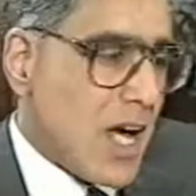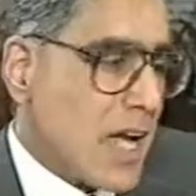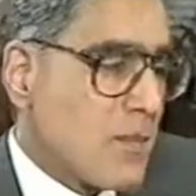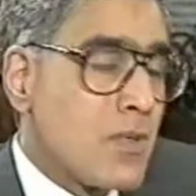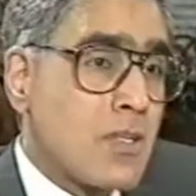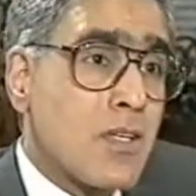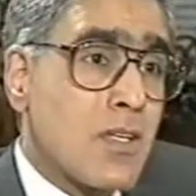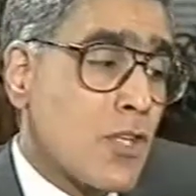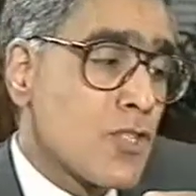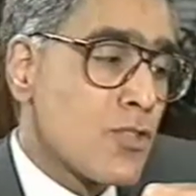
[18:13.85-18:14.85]
had
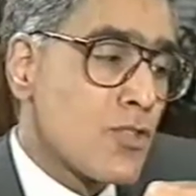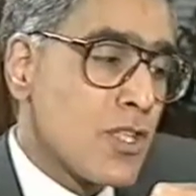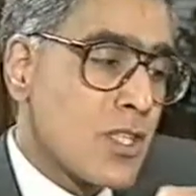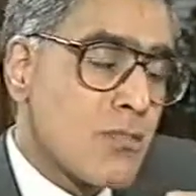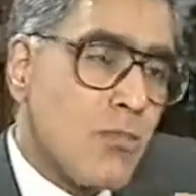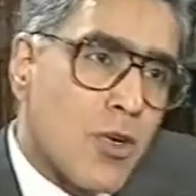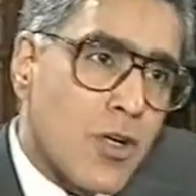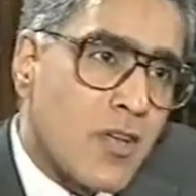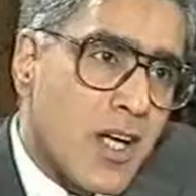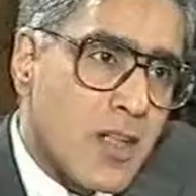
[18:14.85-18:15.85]
concentrated
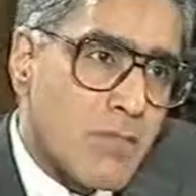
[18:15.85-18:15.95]
more on their